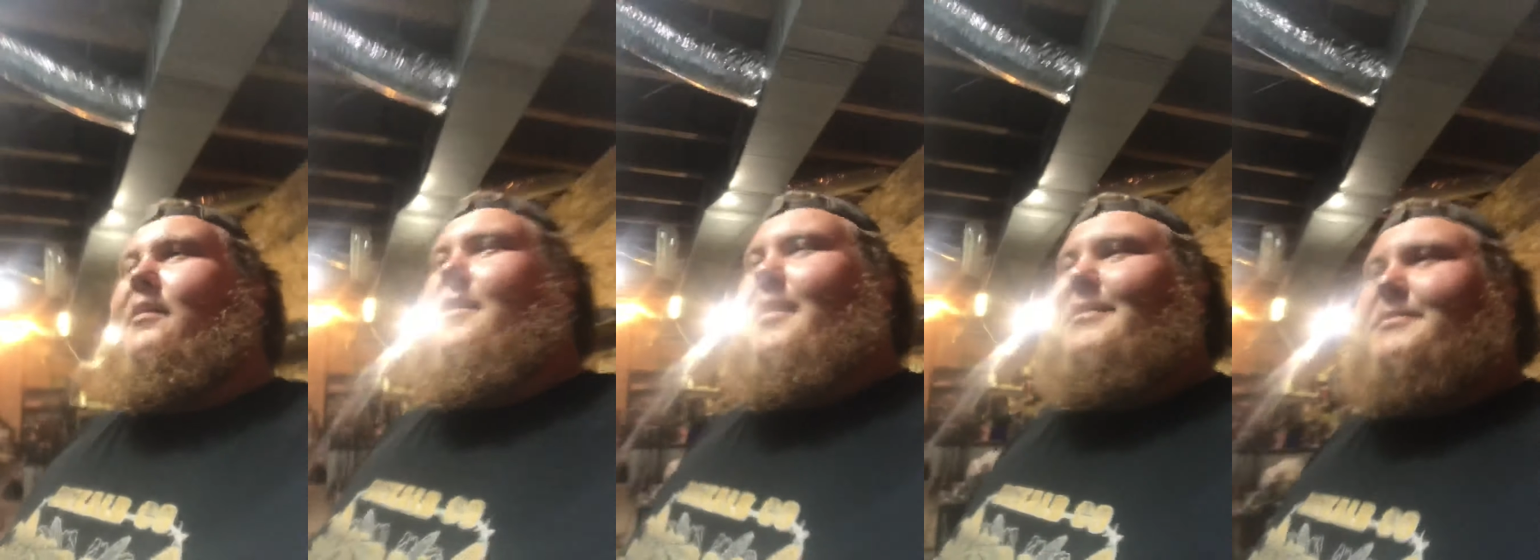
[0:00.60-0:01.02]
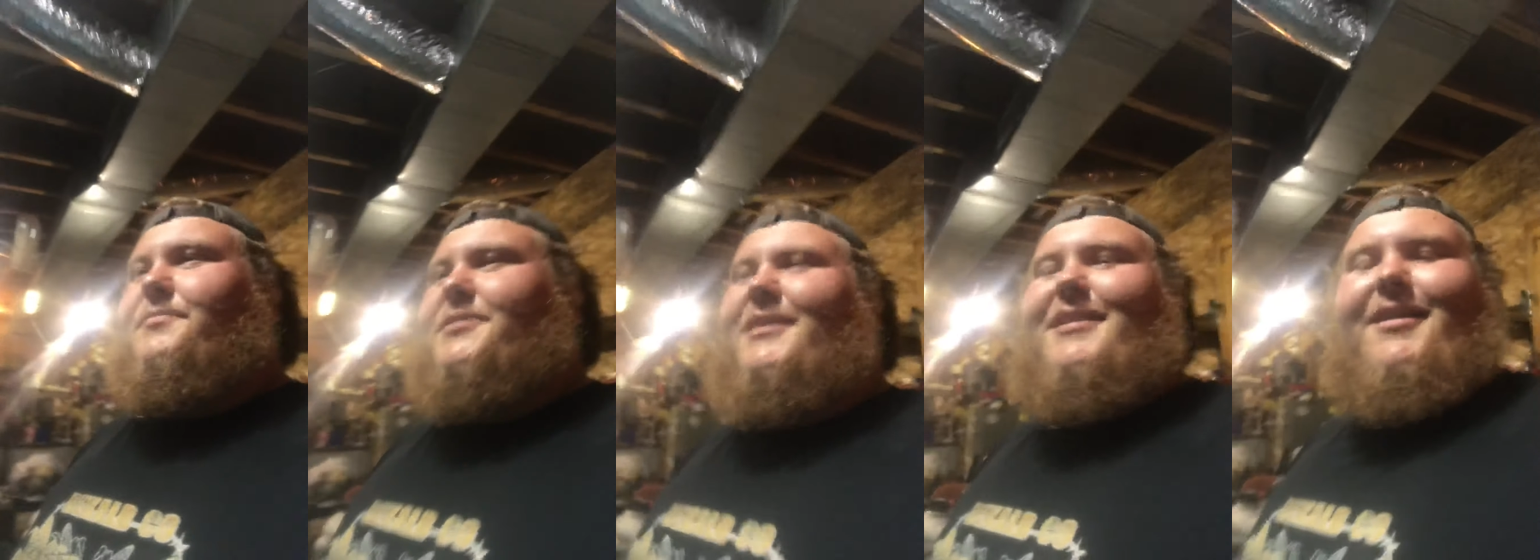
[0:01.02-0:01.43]
As I'm
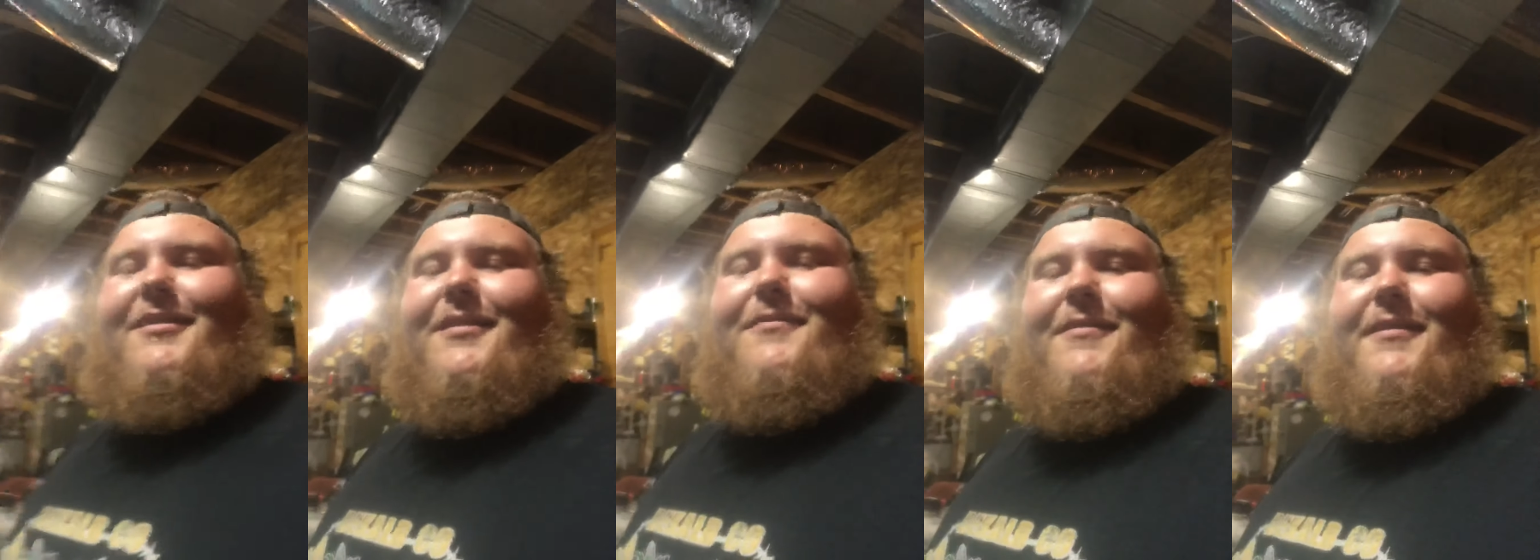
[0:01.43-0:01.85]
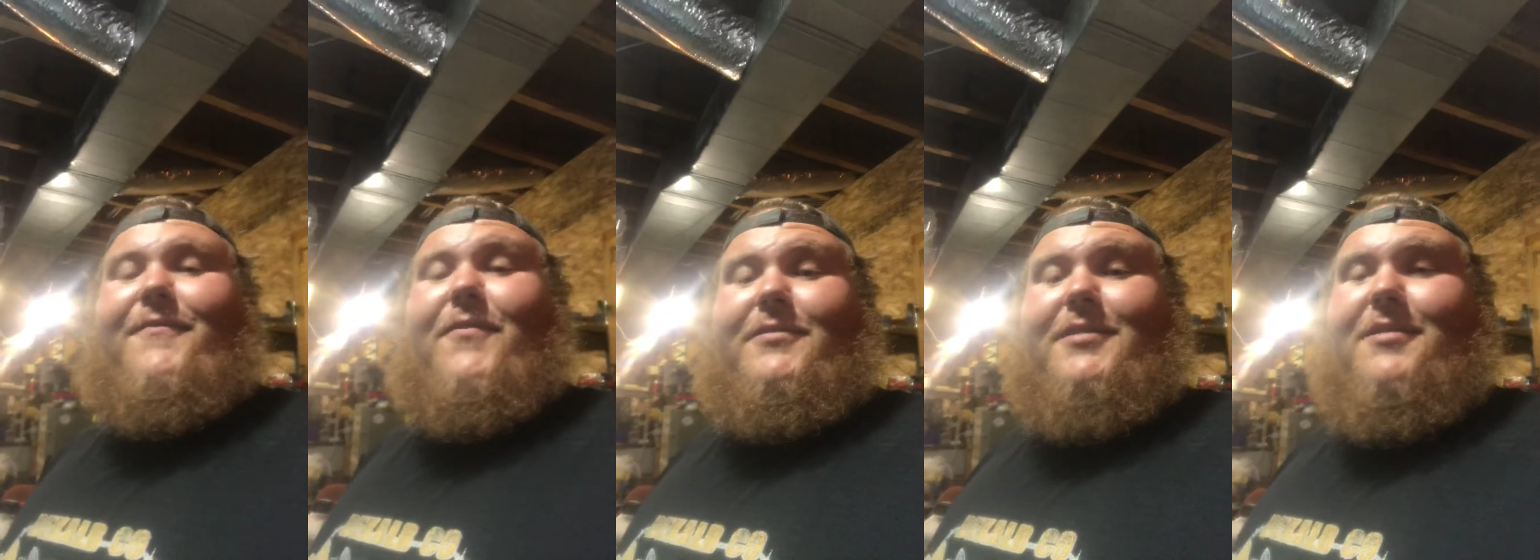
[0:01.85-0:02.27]
sitting here getting ready
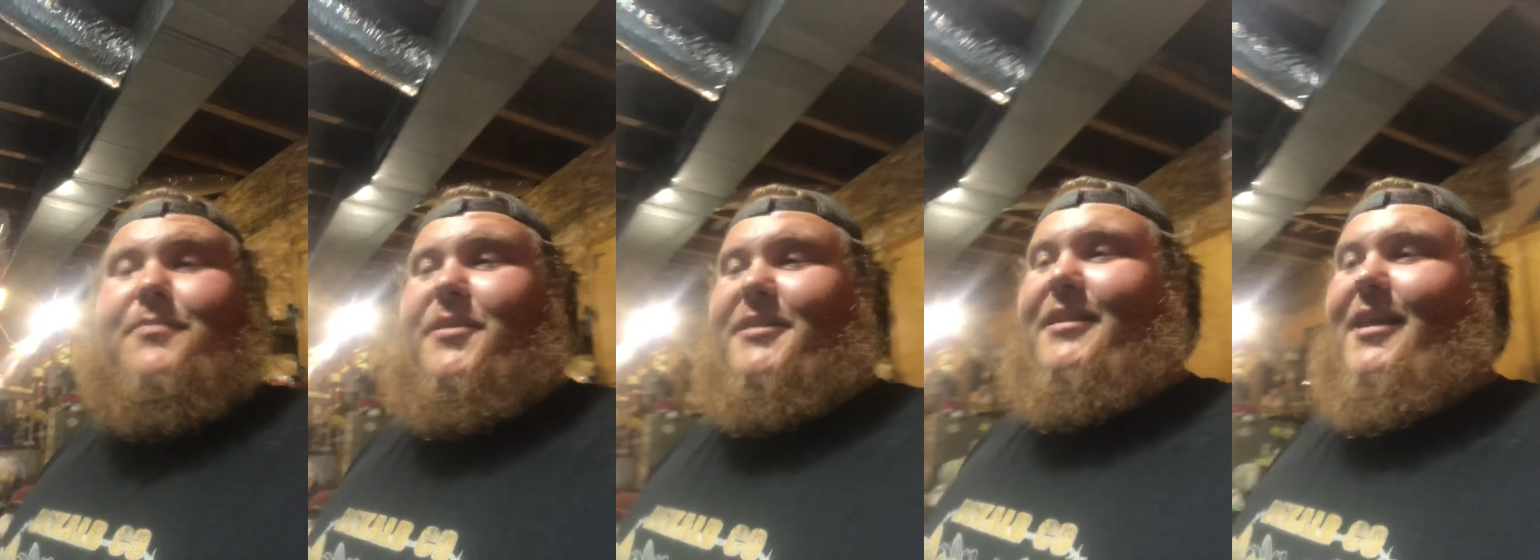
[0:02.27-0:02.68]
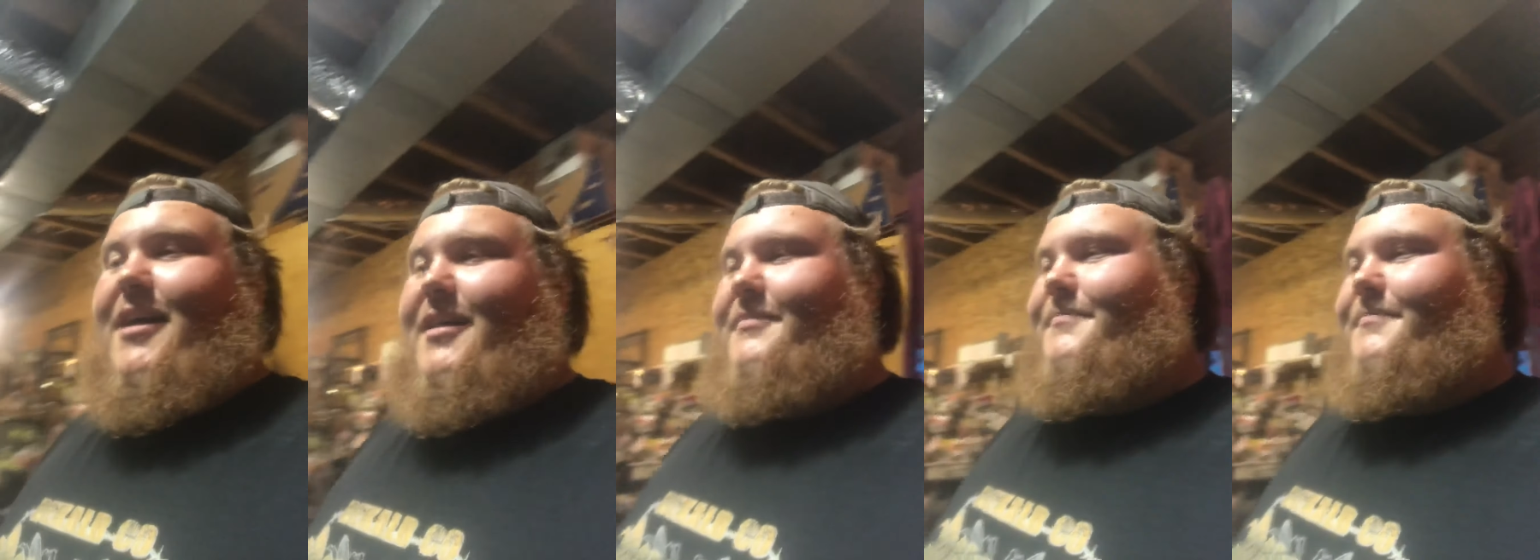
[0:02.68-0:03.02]
for a tournament tonight,